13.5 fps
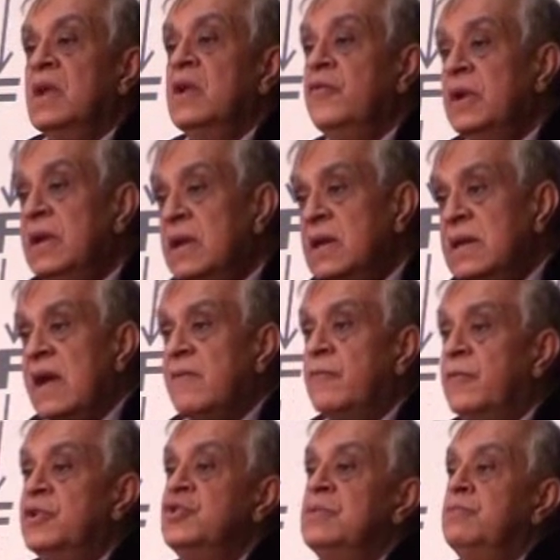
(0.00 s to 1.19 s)
If he didn't have
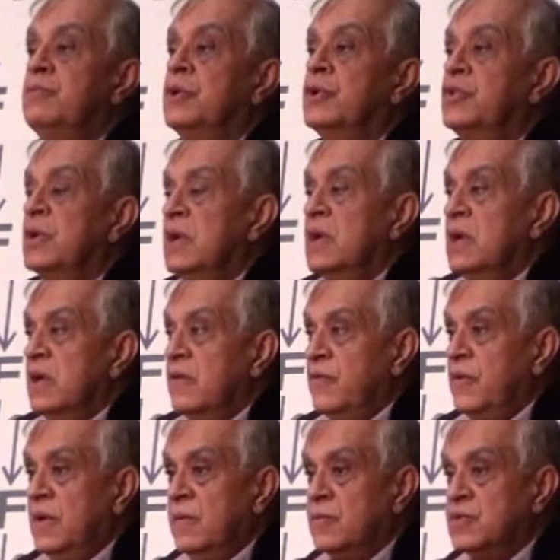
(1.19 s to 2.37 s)
virgin birth, if
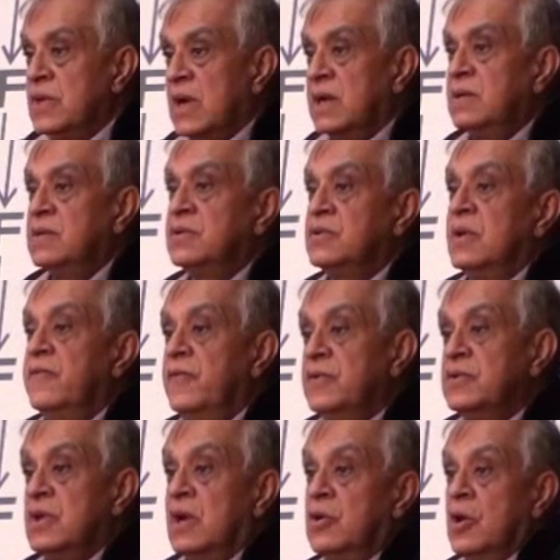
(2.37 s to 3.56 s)
he's
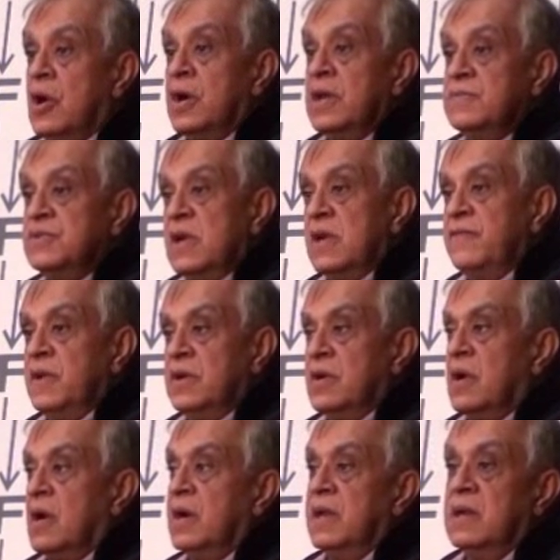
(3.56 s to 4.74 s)
not God himself
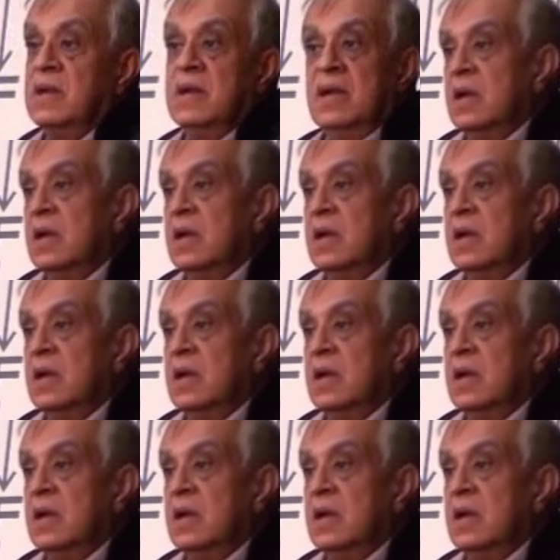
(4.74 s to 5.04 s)
incarnate,